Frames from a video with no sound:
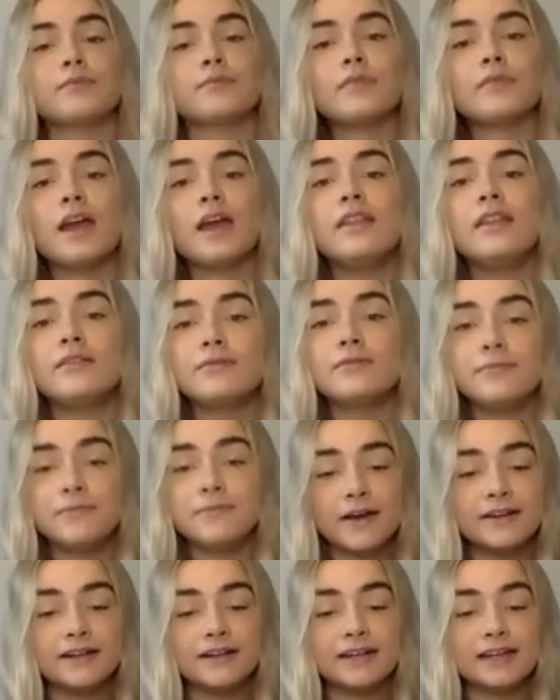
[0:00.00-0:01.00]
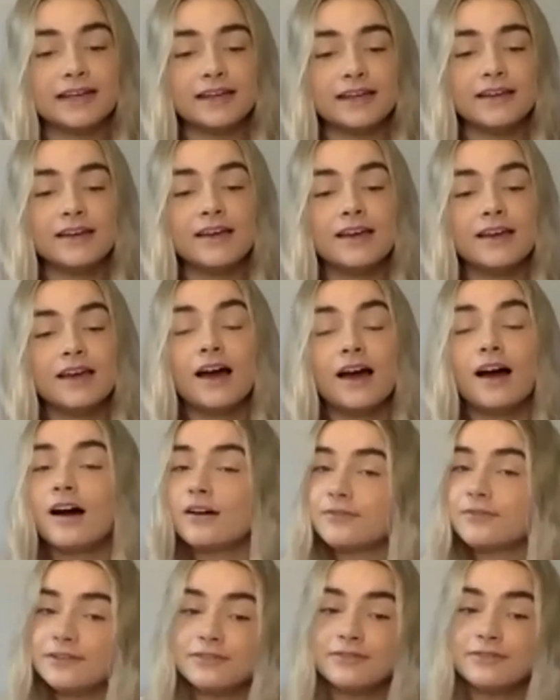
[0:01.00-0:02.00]
And then finally, our
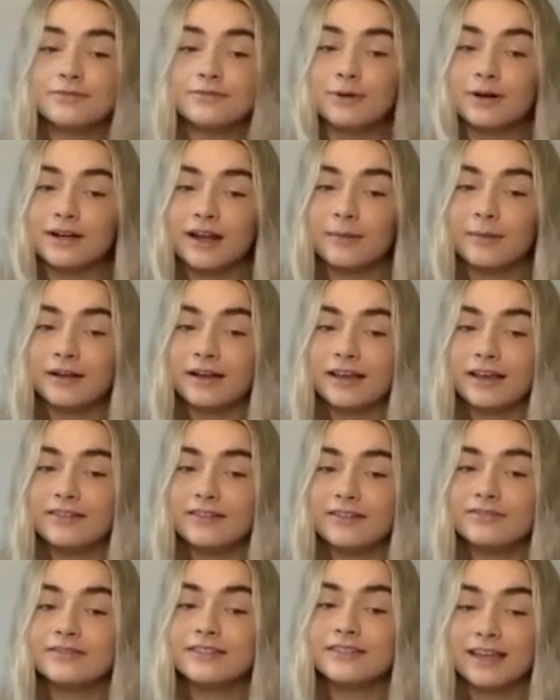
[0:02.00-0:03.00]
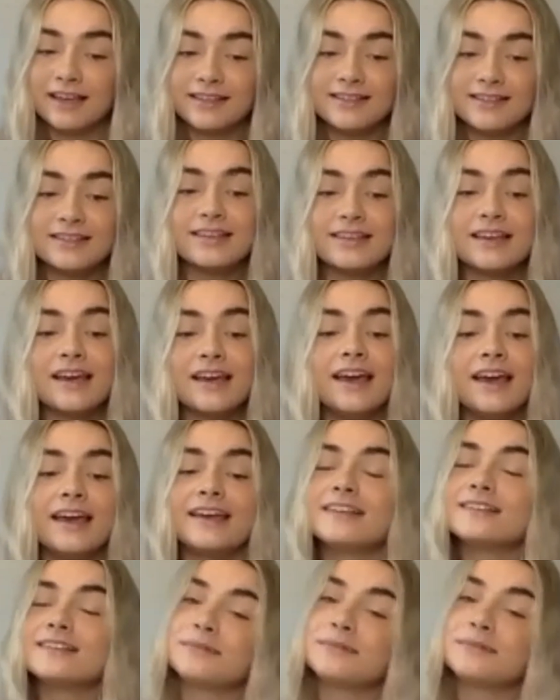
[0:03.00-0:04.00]
fifth one, I believe, yes,
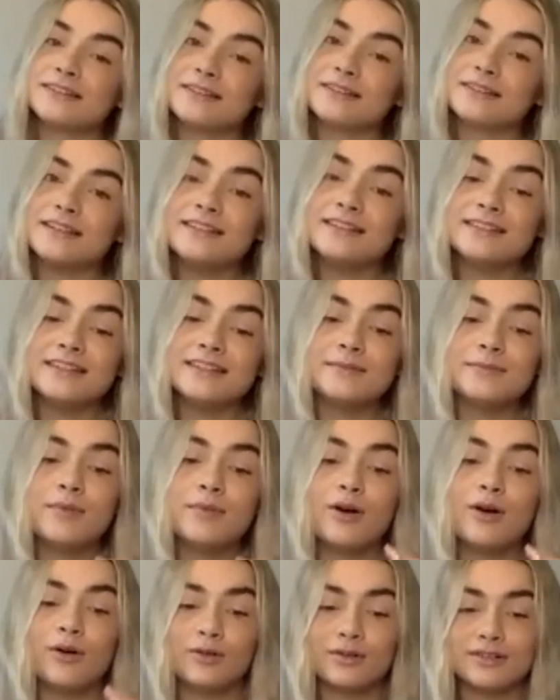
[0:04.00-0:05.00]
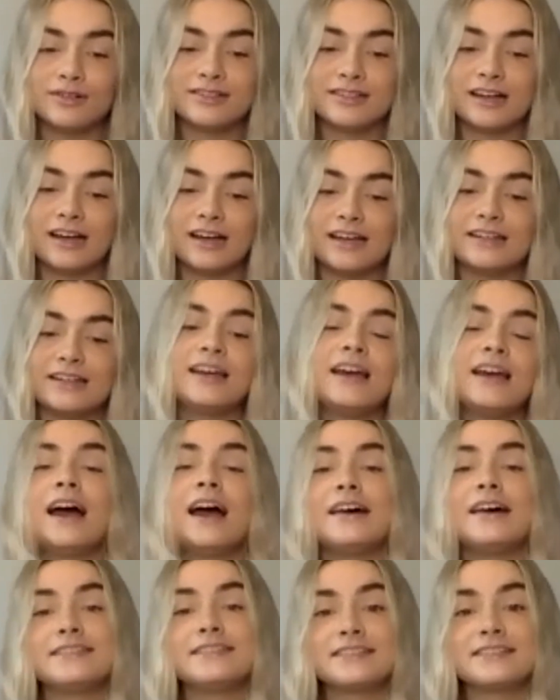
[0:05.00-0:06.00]
is magnesium oxide,
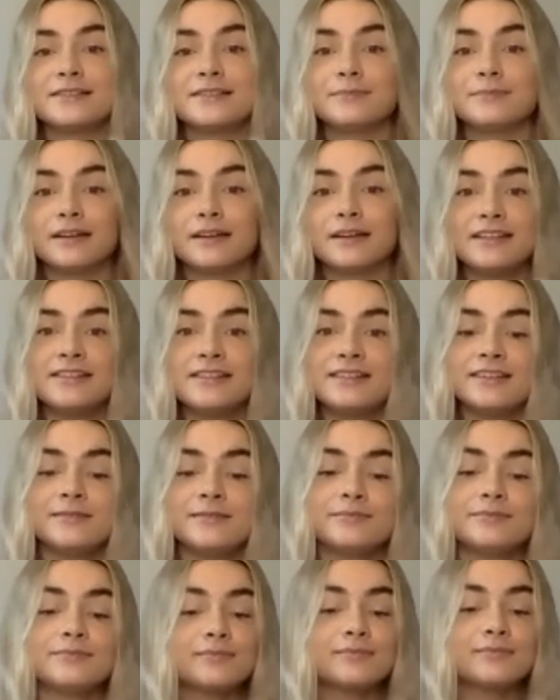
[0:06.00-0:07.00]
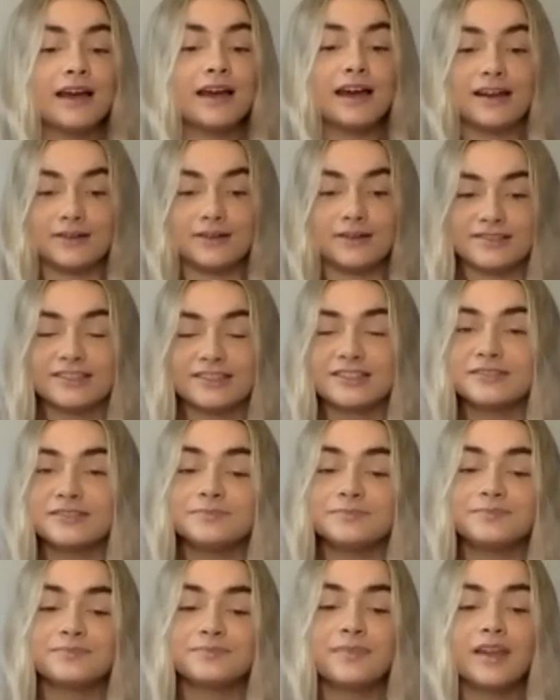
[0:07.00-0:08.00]
and this is magnesium and oxygen.
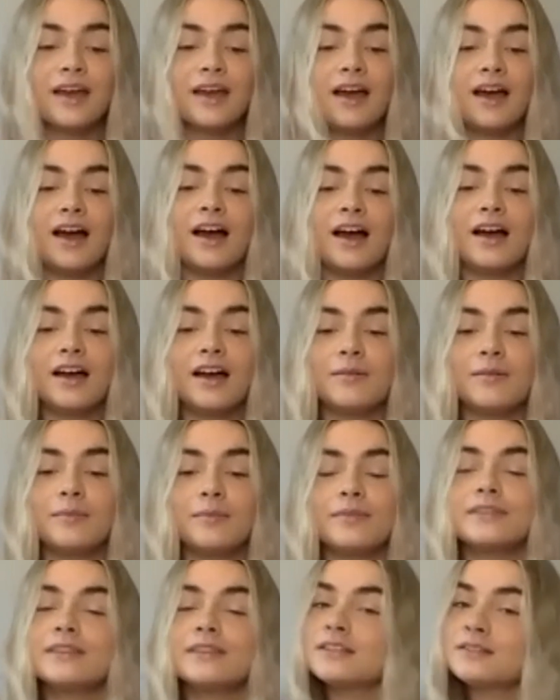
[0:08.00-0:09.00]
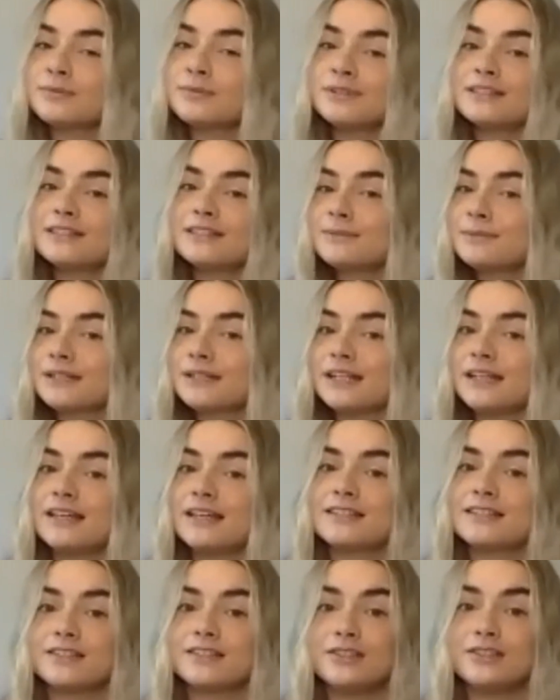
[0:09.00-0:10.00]
This one typically
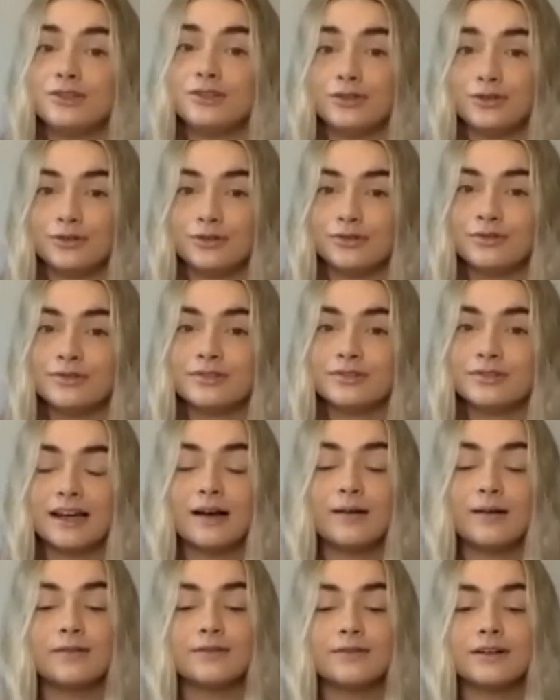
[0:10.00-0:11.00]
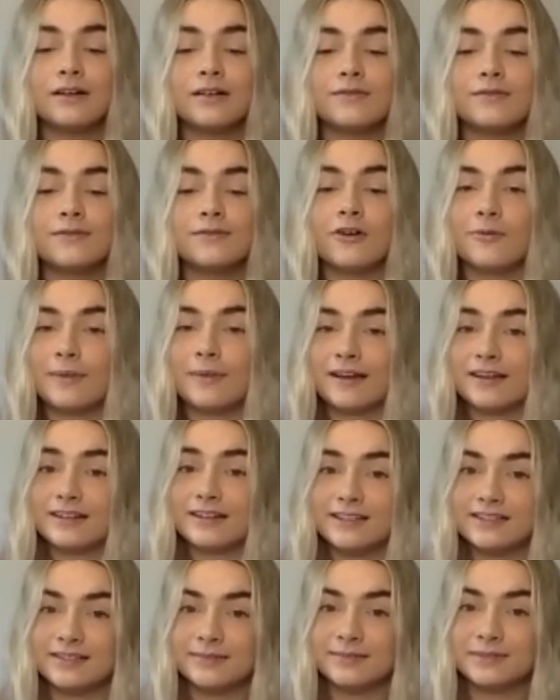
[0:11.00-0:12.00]
isn't used, however, for a
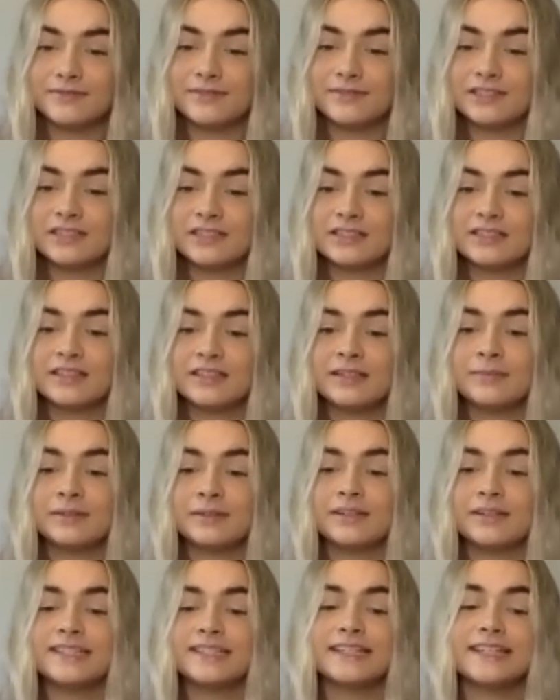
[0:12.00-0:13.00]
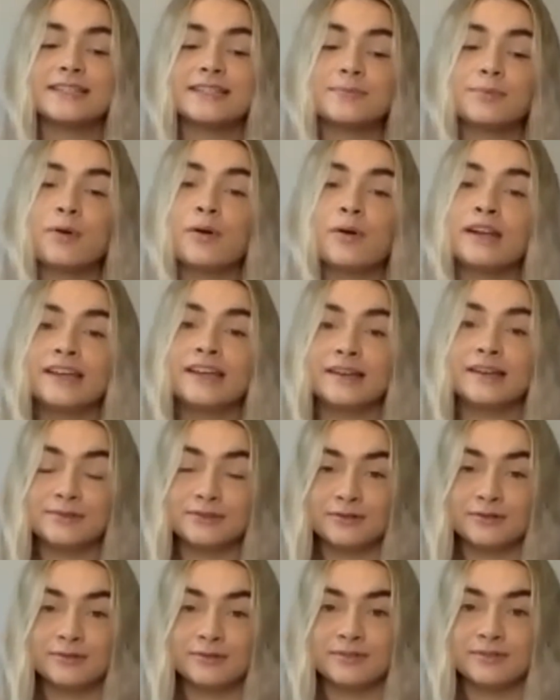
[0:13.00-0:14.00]
magnesium deficiency because it is poorly
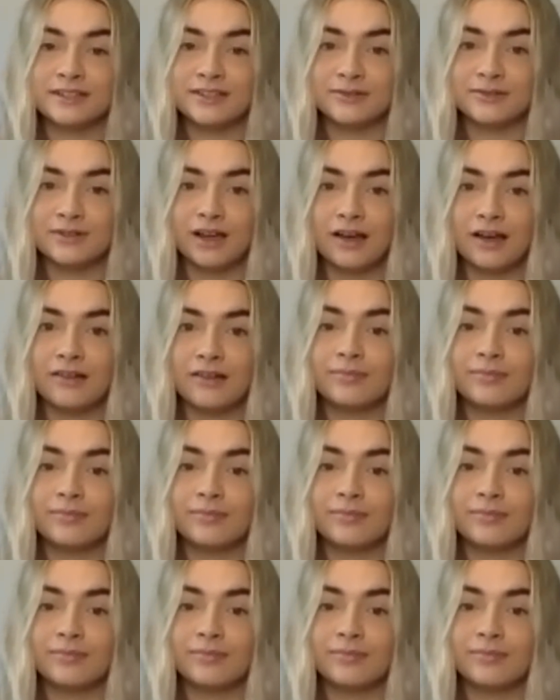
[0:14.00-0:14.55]
absorbed in your gut.